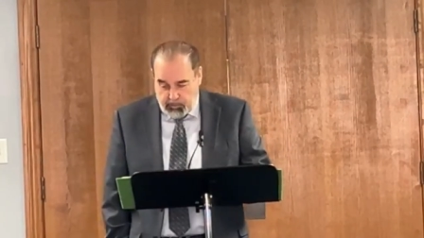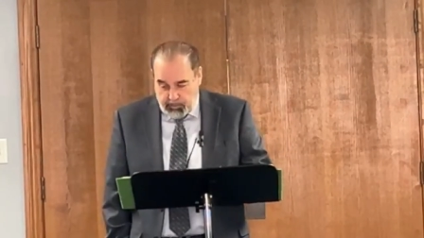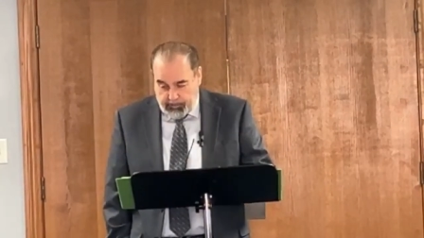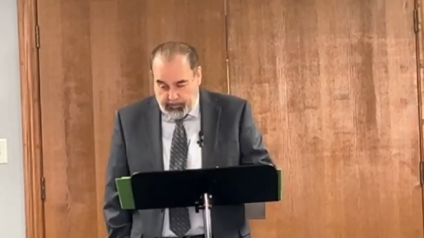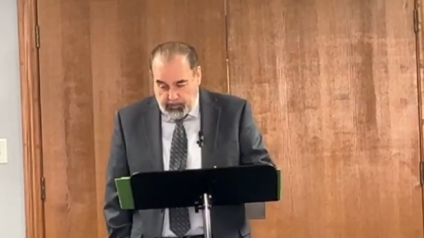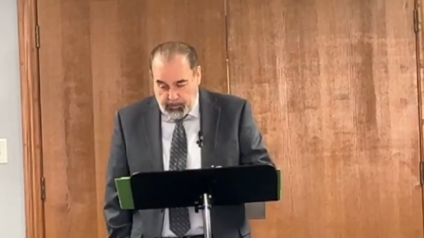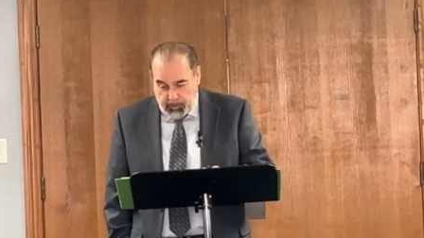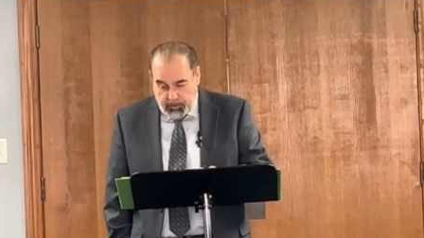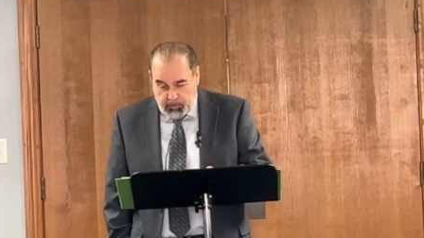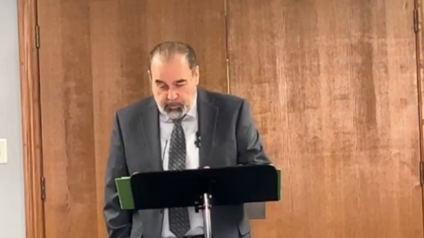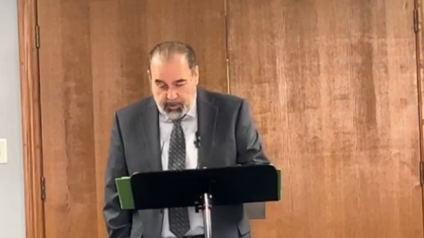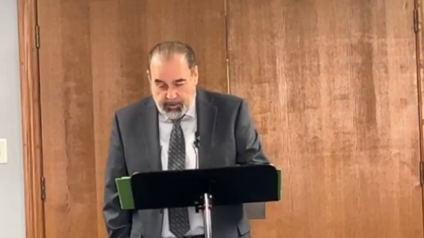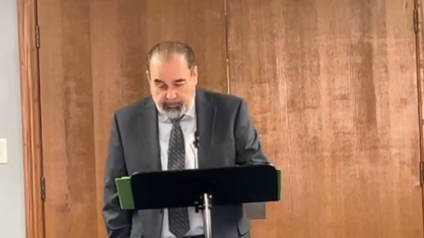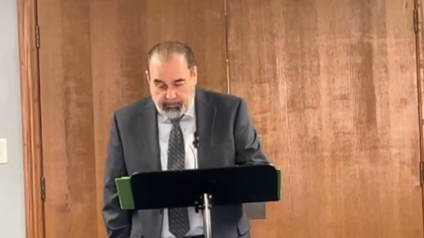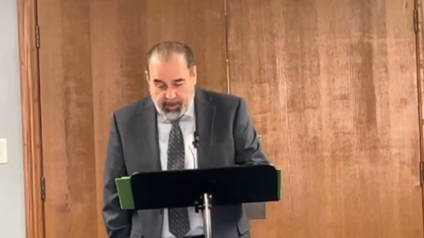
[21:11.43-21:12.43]
which refers
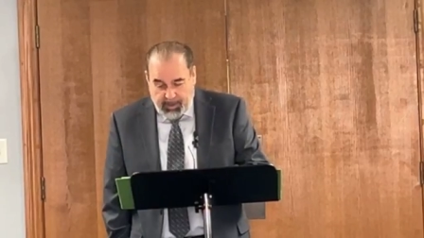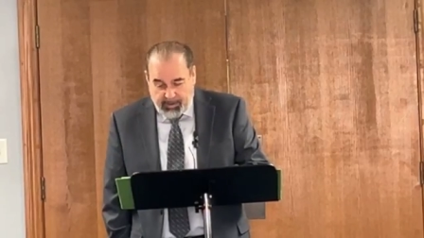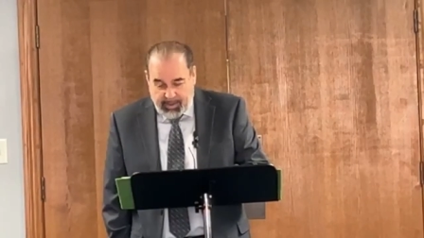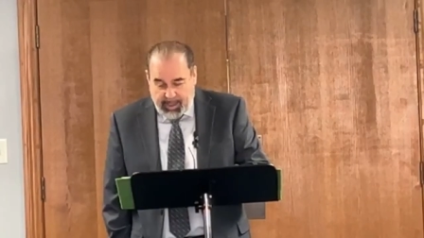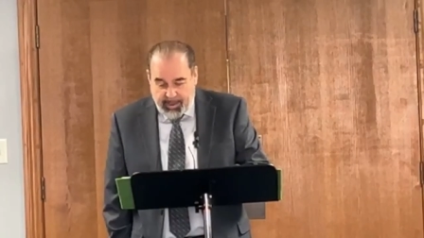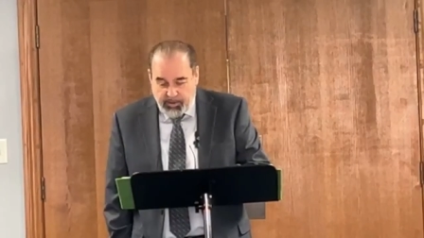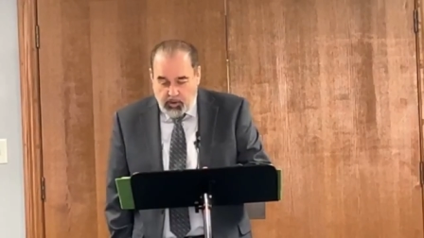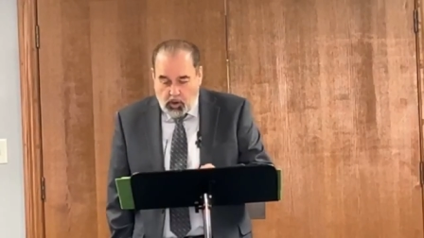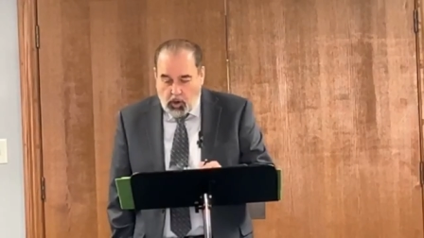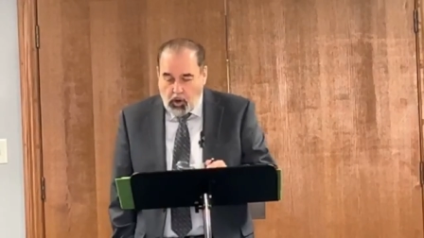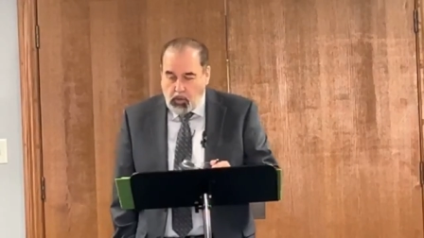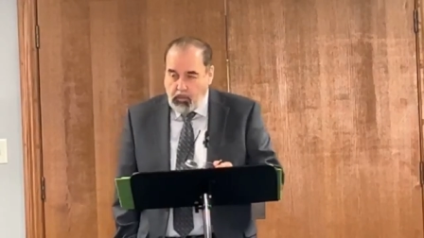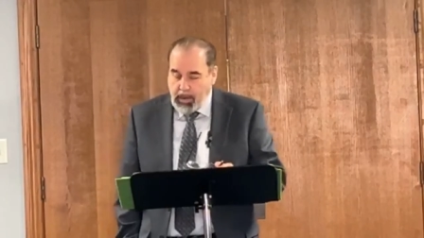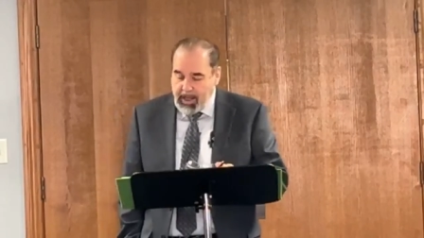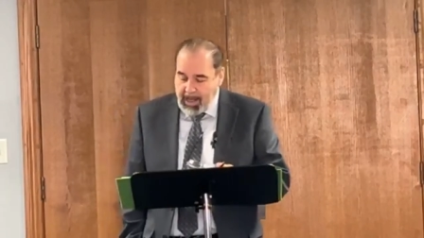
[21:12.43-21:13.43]
to an event that has
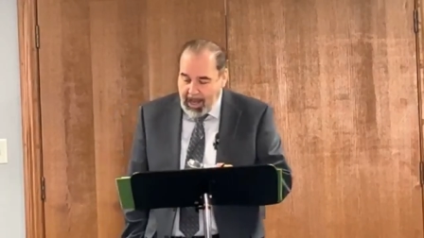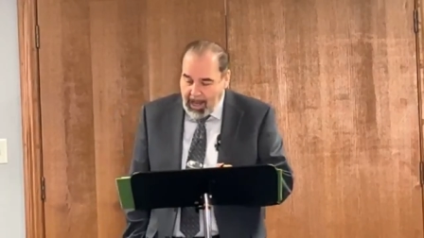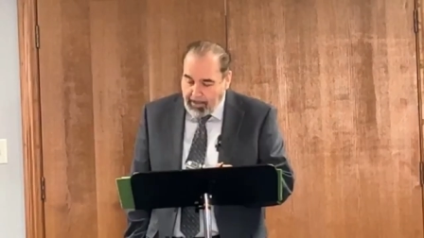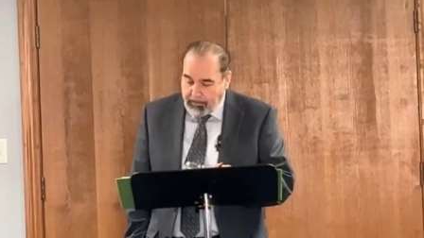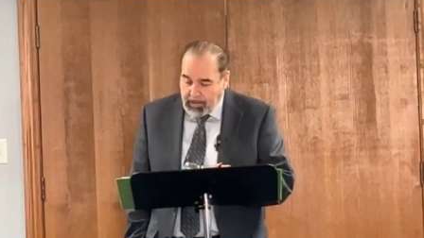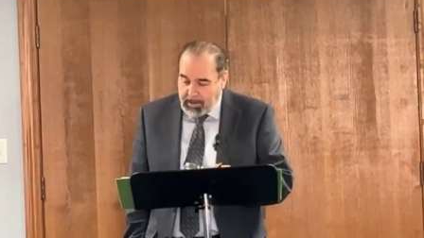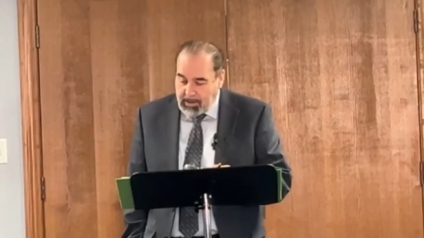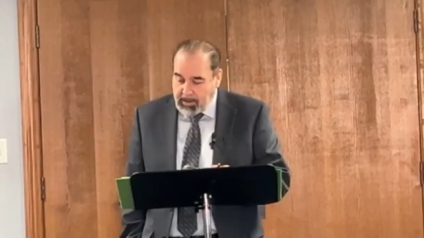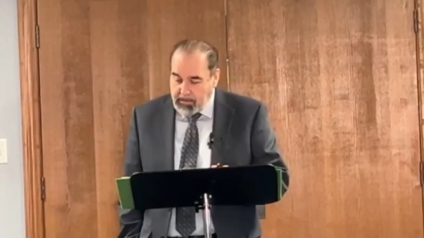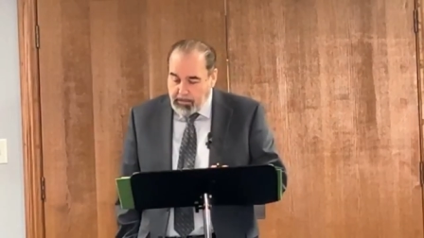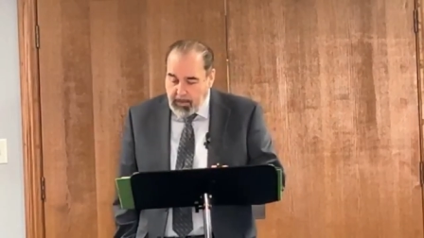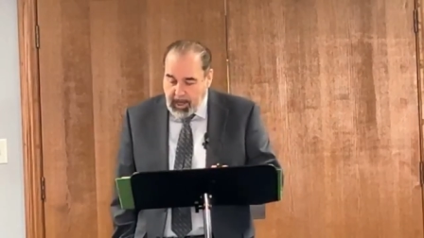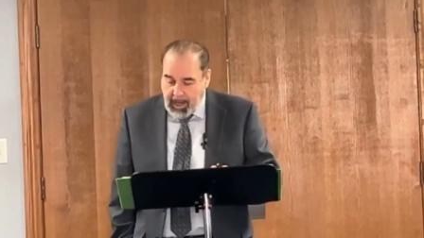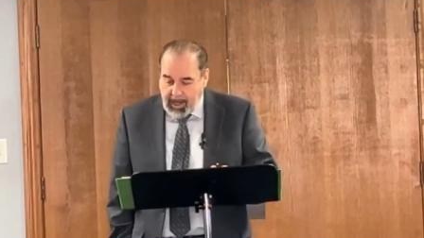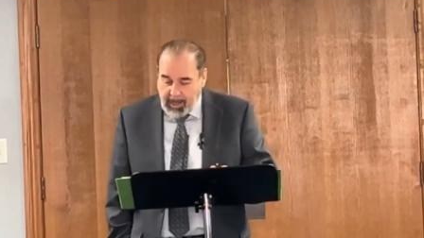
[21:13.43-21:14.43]
already happened in
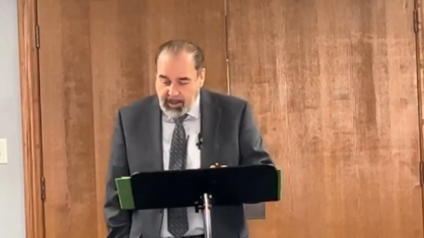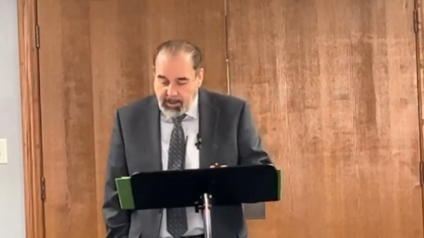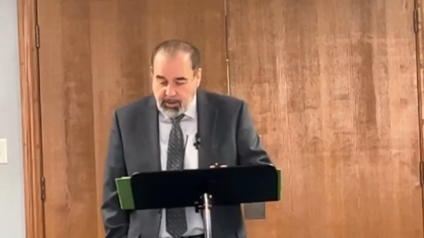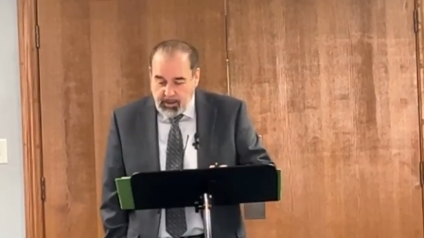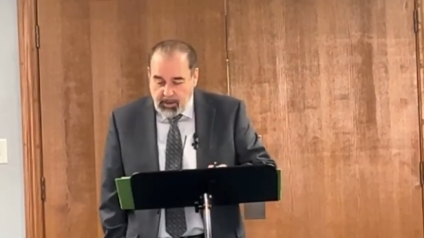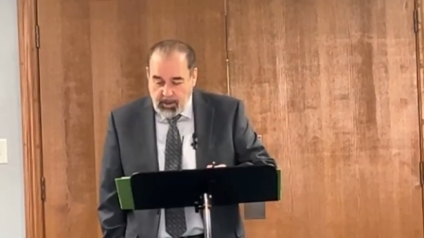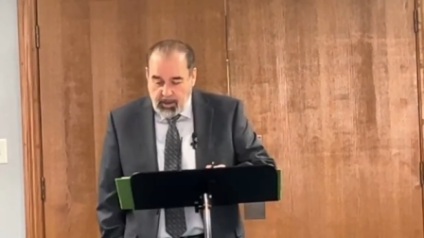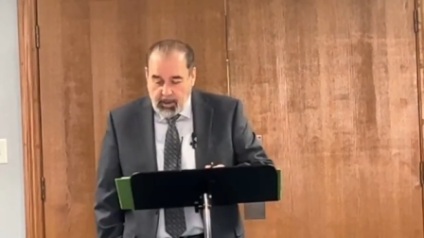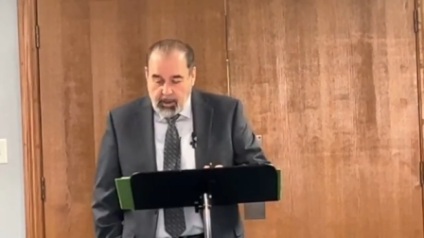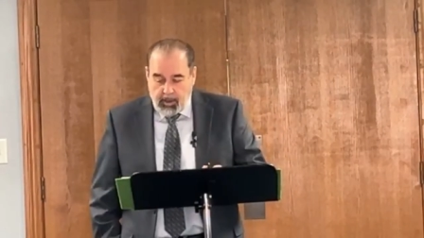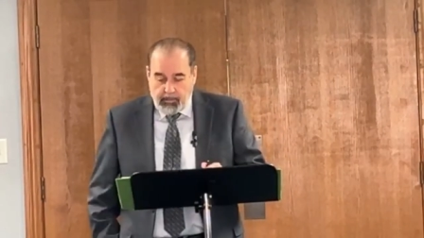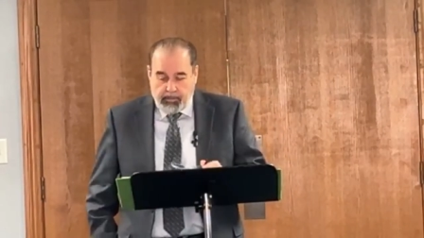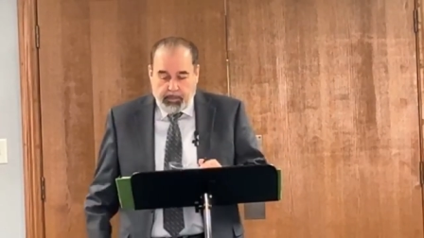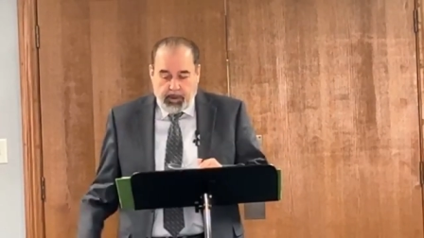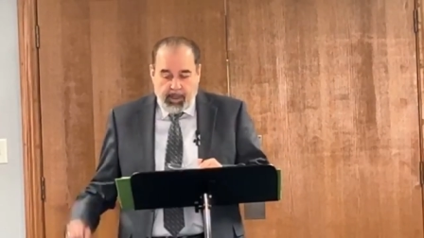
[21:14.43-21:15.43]
the past,
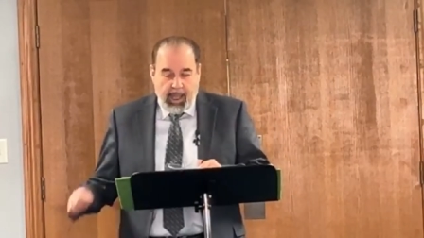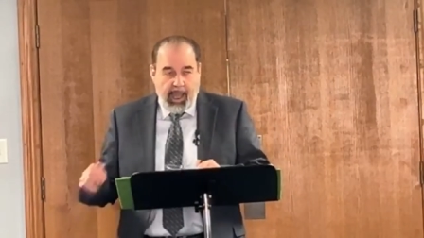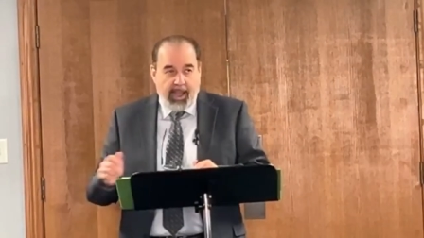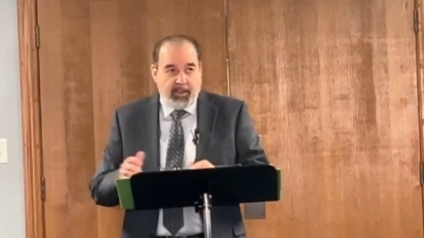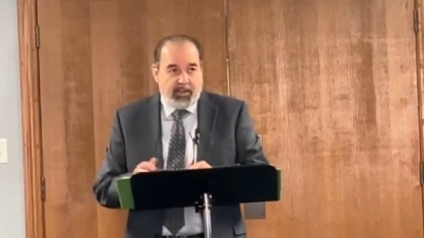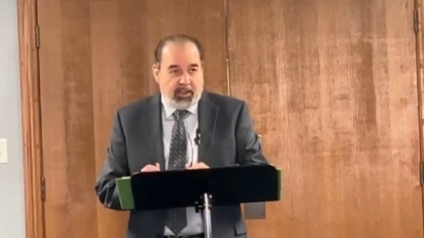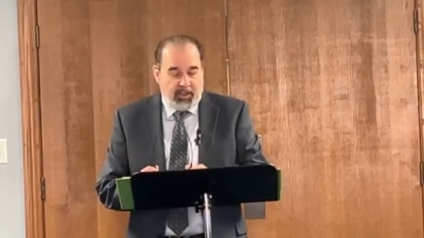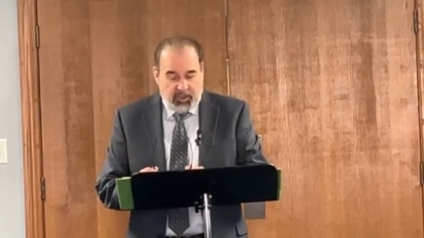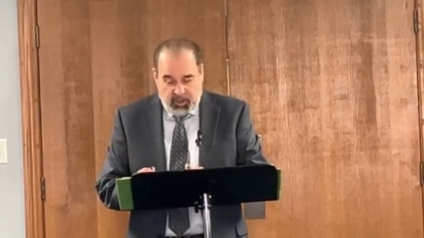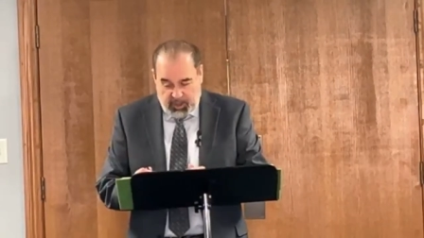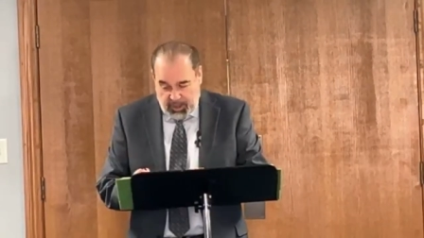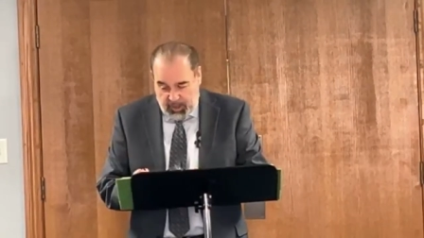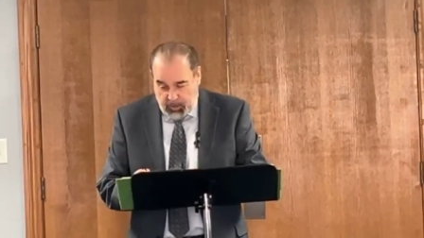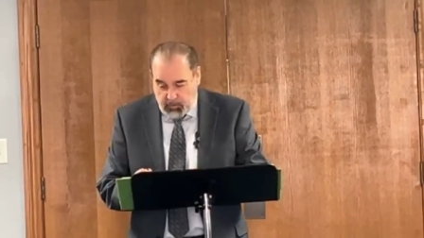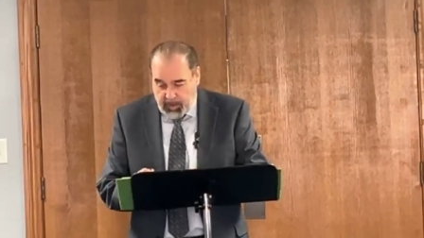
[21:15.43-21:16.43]
but has
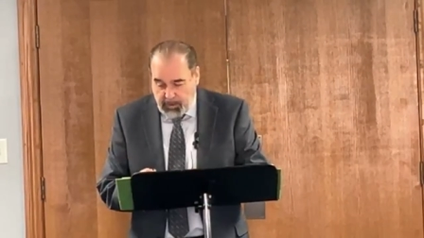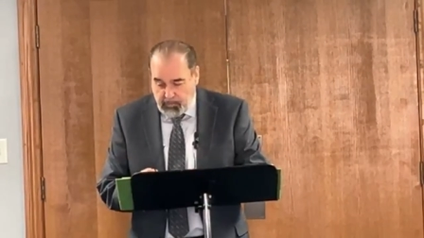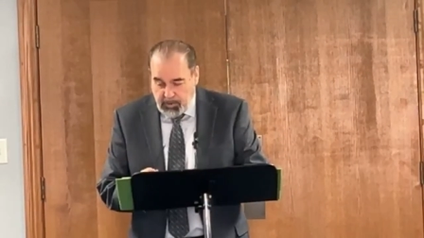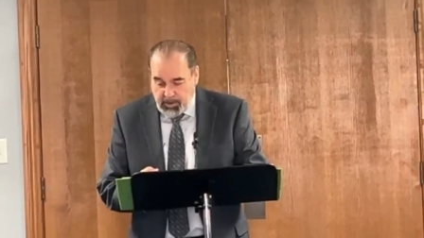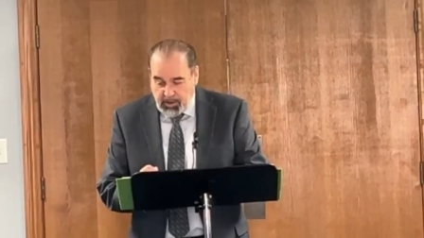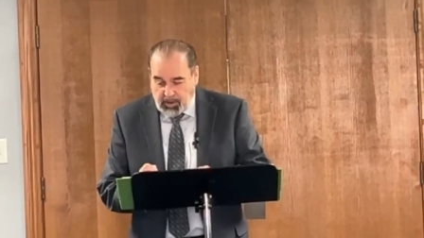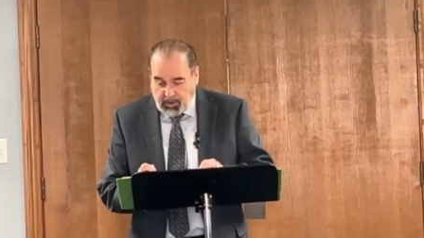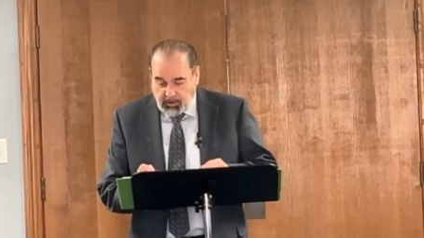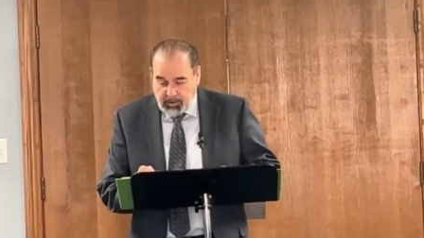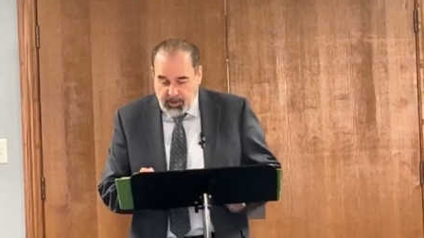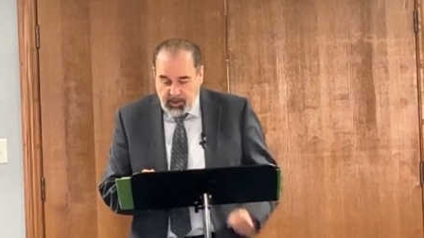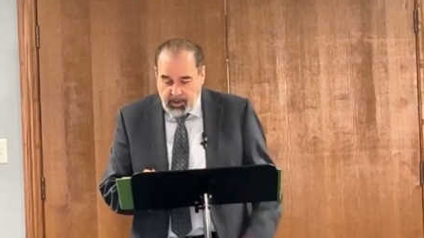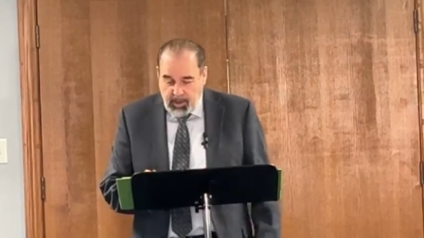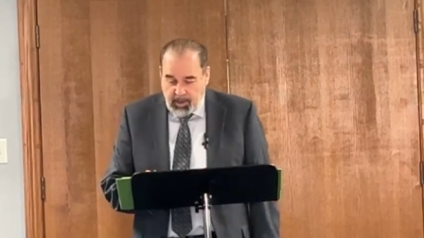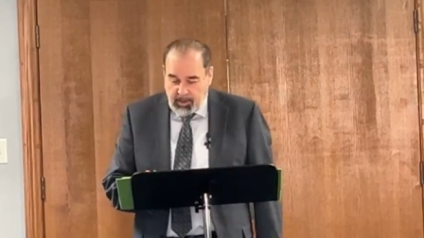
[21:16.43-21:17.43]
continuing
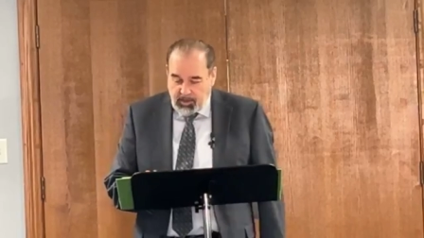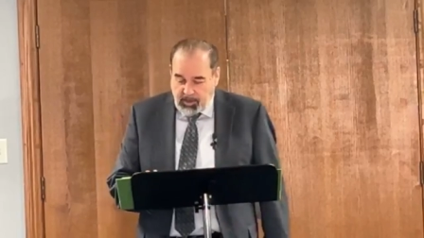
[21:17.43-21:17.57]
results.